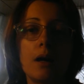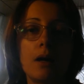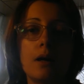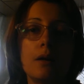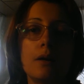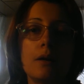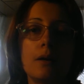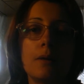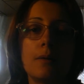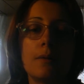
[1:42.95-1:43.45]

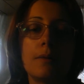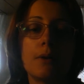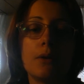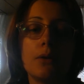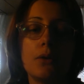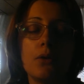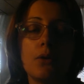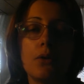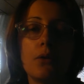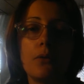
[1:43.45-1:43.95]

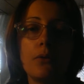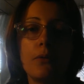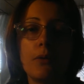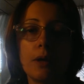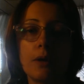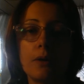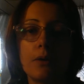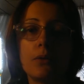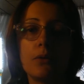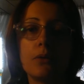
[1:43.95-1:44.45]
io
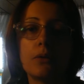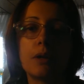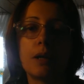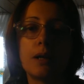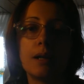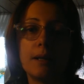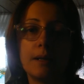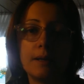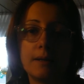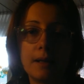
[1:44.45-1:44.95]
vengo
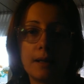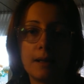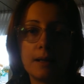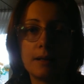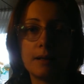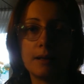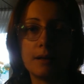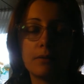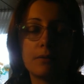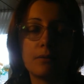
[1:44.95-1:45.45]

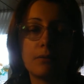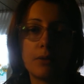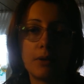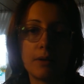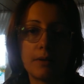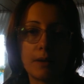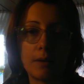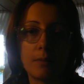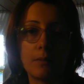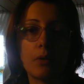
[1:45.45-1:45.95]
dall'Italia, for
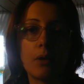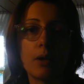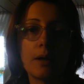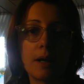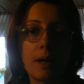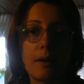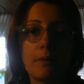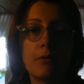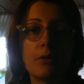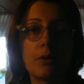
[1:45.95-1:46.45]
example, I
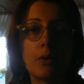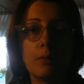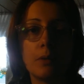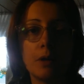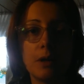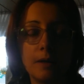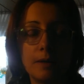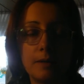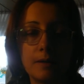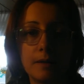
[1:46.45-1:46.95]
come from
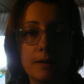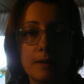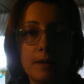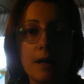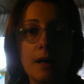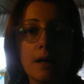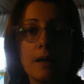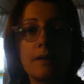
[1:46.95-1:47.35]
Italy.